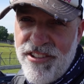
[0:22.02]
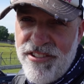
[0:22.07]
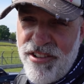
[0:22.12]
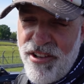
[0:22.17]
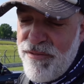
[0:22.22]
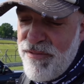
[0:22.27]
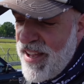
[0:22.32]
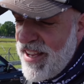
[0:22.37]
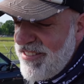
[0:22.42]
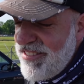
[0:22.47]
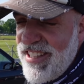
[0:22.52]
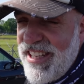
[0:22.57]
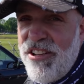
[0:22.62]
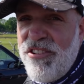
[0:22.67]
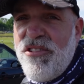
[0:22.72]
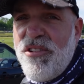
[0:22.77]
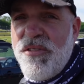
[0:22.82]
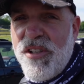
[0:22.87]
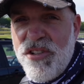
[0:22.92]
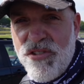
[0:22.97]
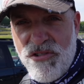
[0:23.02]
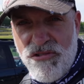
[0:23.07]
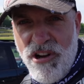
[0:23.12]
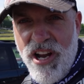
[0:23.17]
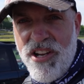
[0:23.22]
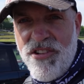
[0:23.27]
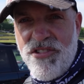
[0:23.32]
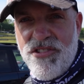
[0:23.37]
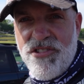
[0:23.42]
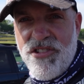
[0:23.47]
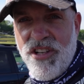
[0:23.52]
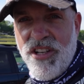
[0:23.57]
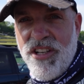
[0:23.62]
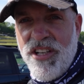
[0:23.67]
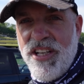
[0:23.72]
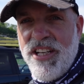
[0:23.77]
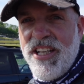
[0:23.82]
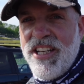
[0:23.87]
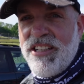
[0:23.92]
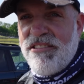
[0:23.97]
So if that sounds of interest,
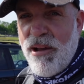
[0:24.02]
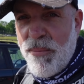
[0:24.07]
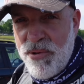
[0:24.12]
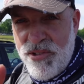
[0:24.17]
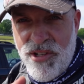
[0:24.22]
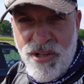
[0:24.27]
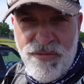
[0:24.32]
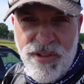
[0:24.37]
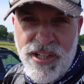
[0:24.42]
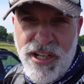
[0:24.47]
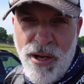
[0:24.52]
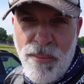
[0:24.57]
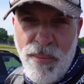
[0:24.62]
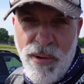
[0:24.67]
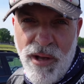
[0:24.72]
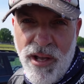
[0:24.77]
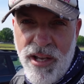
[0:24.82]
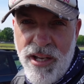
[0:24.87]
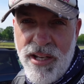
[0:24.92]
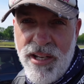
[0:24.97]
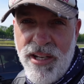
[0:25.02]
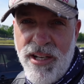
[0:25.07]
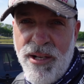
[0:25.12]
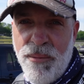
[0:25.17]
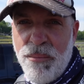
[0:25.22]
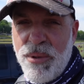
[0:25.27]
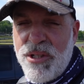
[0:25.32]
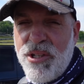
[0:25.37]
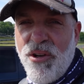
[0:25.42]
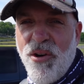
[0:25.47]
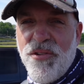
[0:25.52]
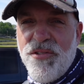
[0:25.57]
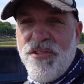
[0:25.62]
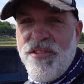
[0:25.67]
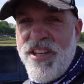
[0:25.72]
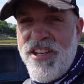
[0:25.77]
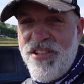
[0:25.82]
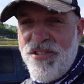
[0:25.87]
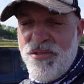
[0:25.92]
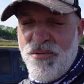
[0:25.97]
grab yourself a cuppa because
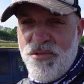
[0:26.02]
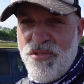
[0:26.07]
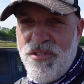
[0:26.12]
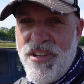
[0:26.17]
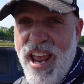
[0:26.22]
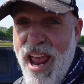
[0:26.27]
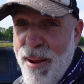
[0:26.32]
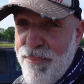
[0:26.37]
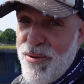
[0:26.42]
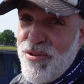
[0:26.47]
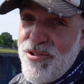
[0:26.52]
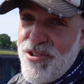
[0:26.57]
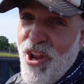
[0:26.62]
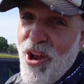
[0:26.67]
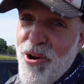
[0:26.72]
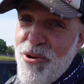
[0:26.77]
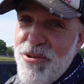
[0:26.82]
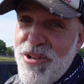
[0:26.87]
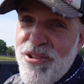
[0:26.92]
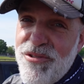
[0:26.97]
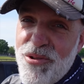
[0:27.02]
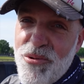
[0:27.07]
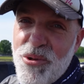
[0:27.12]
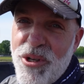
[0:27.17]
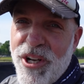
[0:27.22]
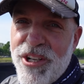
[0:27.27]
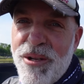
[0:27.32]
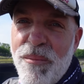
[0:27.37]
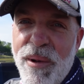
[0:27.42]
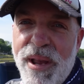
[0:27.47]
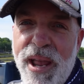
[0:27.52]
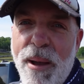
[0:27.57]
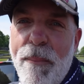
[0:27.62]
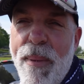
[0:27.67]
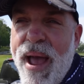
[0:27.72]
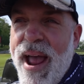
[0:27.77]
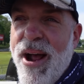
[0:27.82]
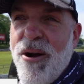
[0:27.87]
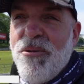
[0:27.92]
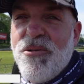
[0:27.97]
this episode is all going to be
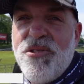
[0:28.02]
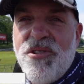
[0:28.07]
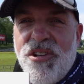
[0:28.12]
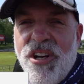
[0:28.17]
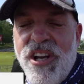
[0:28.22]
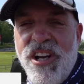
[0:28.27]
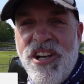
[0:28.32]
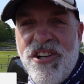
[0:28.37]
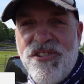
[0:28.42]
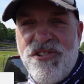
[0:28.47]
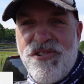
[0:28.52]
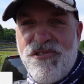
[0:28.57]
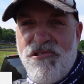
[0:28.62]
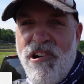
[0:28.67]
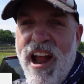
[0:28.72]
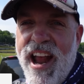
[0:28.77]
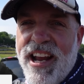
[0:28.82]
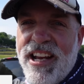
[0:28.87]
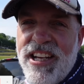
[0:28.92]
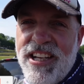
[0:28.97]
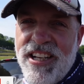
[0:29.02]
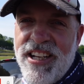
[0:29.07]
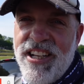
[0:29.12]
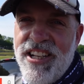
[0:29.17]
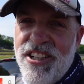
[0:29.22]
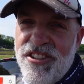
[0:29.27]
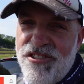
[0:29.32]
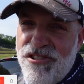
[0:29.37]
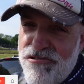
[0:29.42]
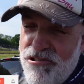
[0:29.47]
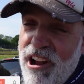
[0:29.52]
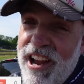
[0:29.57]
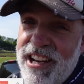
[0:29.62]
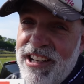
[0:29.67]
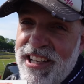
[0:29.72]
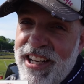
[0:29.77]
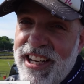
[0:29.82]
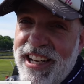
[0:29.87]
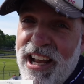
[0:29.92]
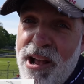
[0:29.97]
about track
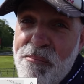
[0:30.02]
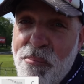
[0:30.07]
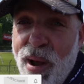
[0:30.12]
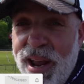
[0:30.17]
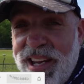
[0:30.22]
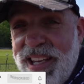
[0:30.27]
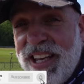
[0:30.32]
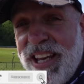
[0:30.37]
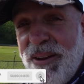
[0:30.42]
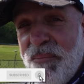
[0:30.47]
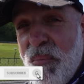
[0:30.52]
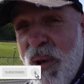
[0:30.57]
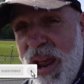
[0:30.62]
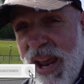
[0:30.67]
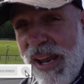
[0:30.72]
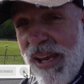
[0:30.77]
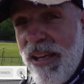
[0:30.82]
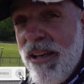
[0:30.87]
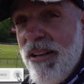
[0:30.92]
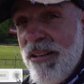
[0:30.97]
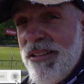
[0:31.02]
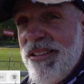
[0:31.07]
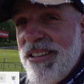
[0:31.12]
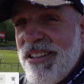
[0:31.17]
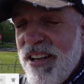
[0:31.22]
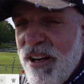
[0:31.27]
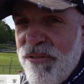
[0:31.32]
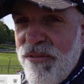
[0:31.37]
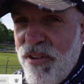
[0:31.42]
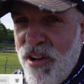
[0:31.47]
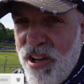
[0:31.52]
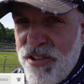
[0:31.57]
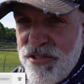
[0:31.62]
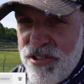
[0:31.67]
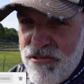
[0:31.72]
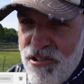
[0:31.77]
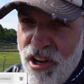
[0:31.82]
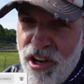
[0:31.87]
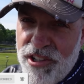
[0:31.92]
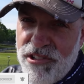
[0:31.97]
training and making me a
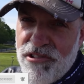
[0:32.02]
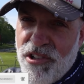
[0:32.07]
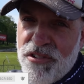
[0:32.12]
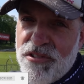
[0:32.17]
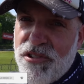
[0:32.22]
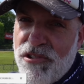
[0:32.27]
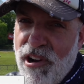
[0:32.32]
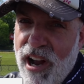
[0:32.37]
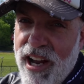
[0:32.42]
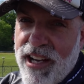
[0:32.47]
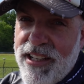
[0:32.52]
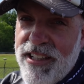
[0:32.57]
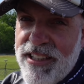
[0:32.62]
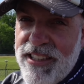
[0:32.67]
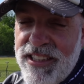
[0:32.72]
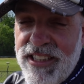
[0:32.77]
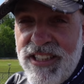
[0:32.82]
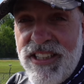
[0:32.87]
faster rider on track.